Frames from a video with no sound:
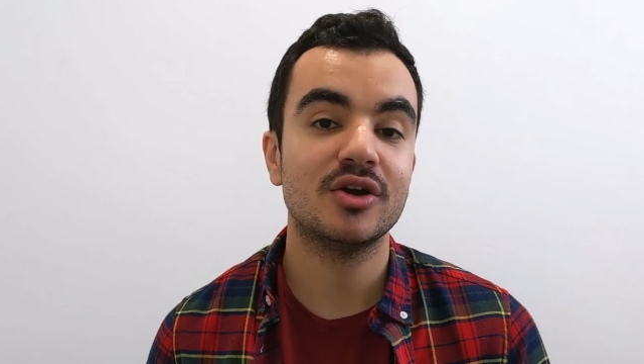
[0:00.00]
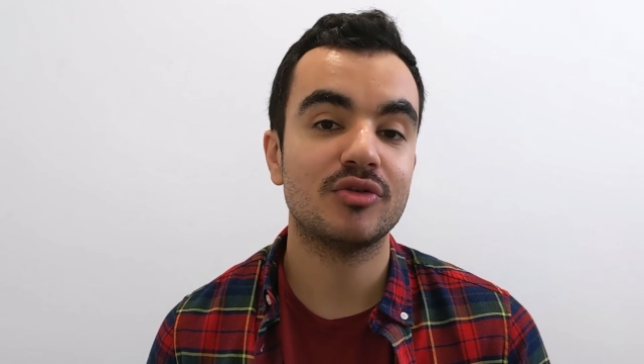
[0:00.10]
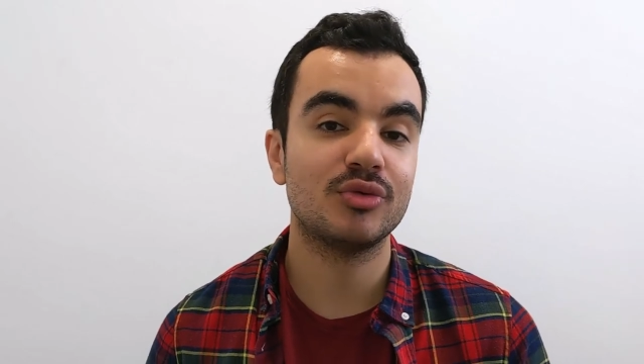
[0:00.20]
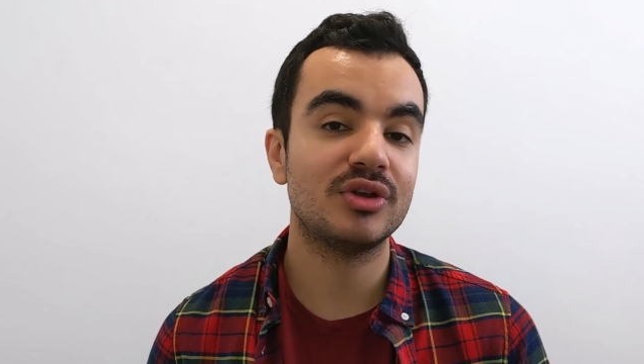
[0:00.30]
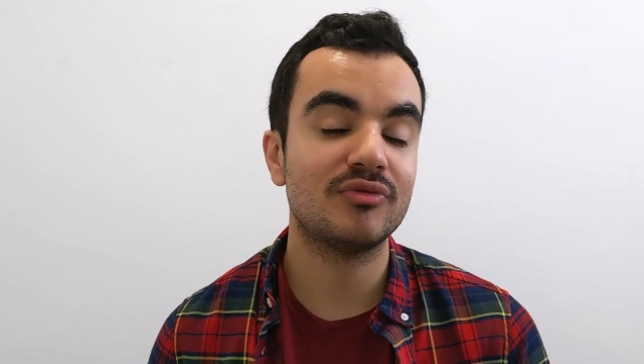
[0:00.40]

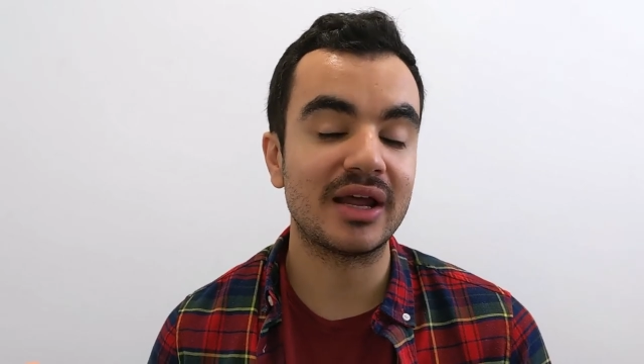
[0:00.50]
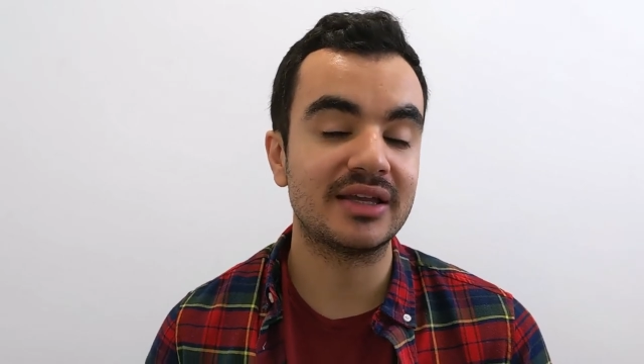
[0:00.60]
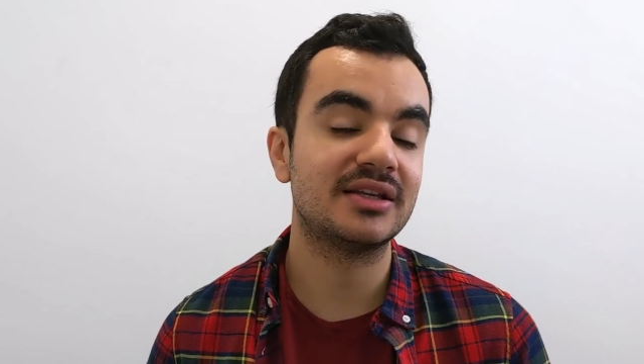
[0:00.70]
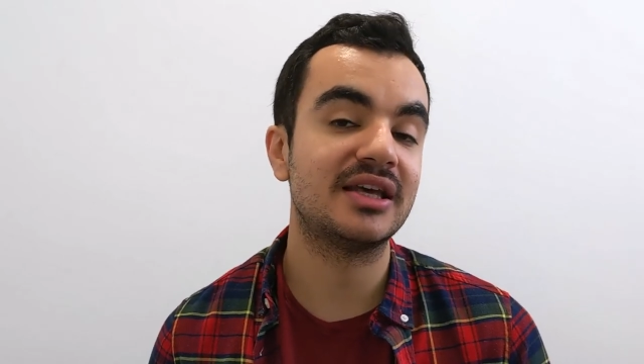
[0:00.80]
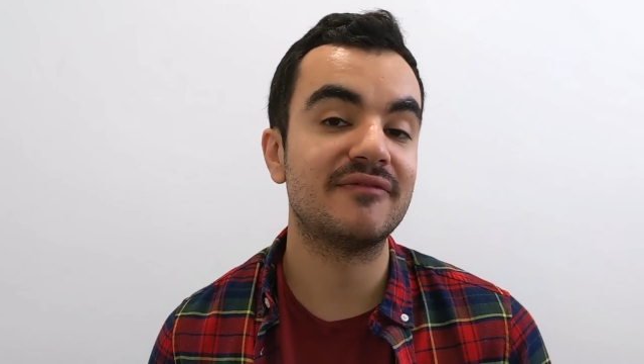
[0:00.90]
through the
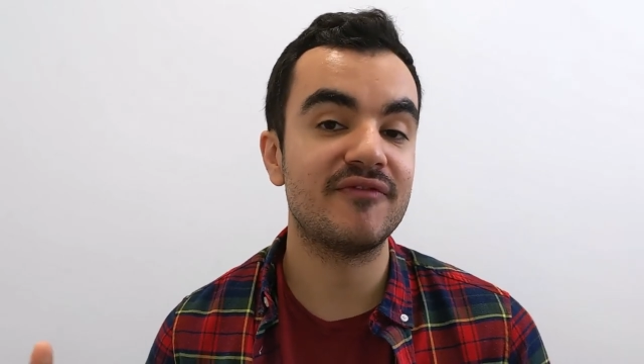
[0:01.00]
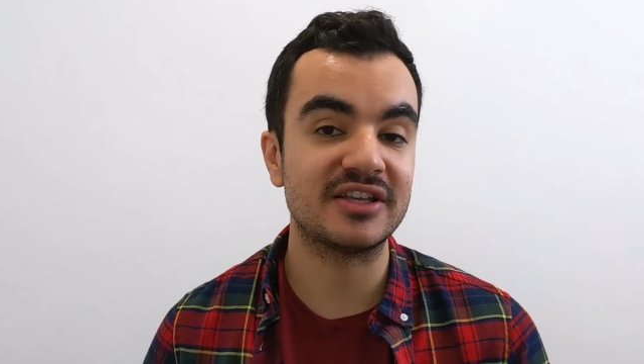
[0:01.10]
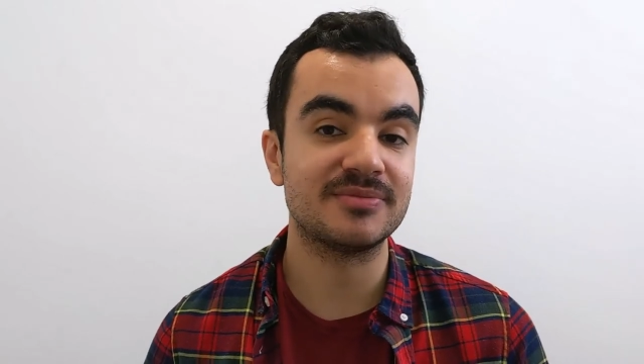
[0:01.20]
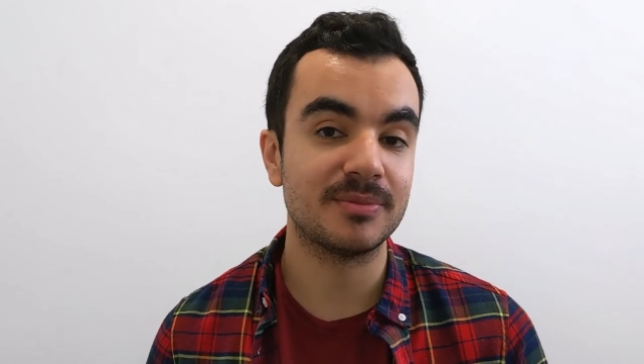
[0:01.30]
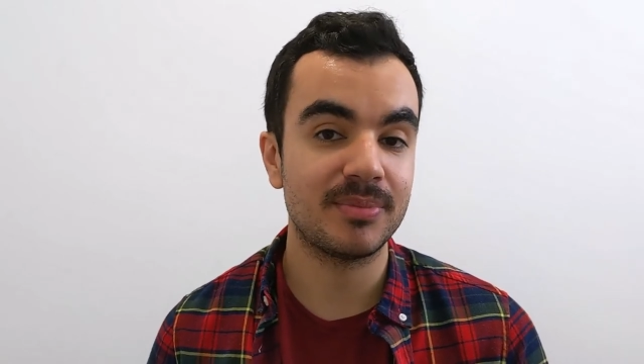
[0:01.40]
regular
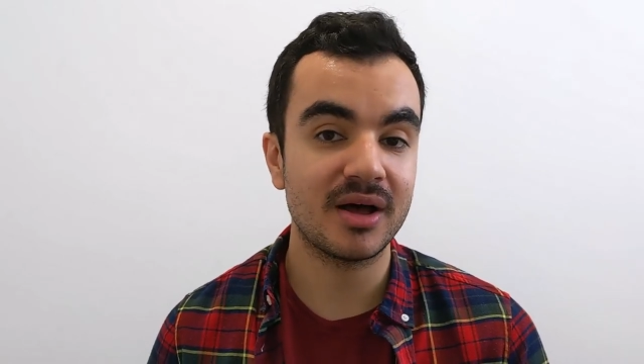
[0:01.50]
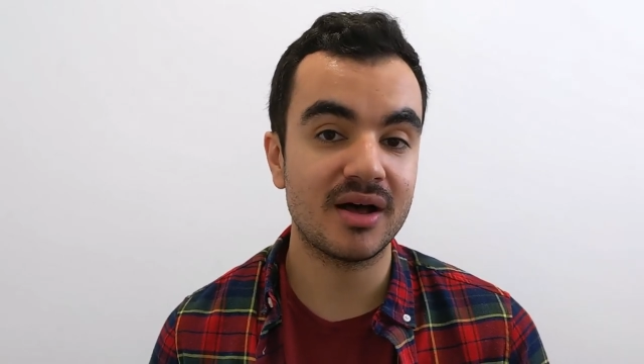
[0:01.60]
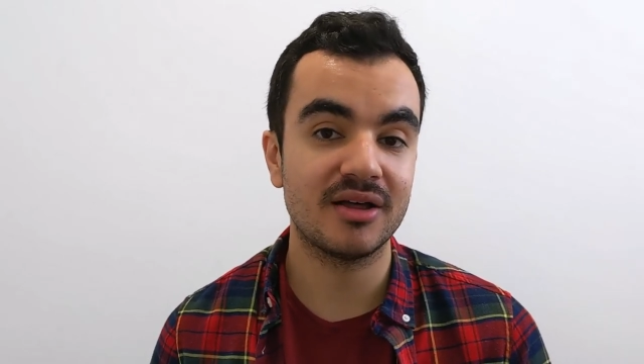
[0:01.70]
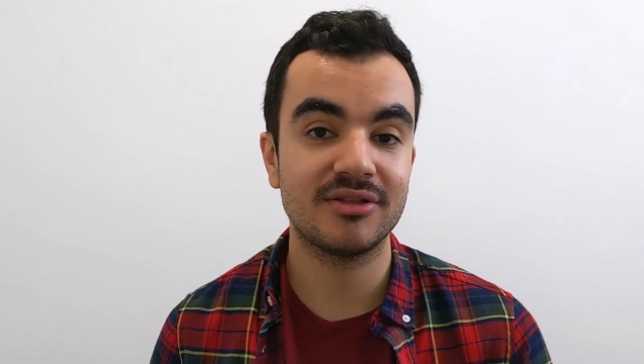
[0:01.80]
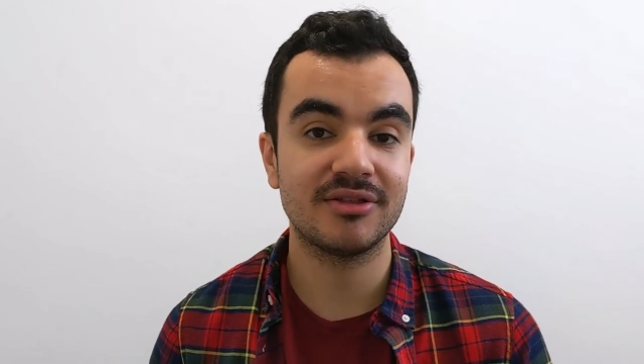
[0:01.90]
investment
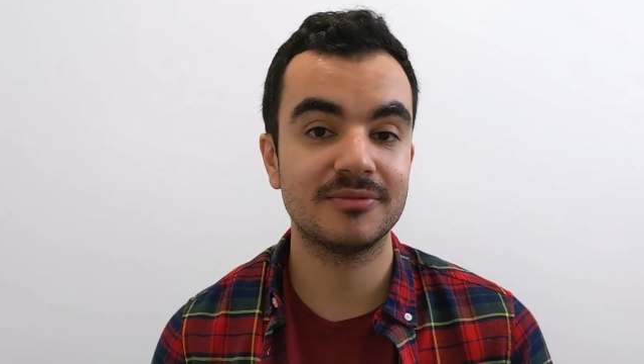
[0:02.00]
path.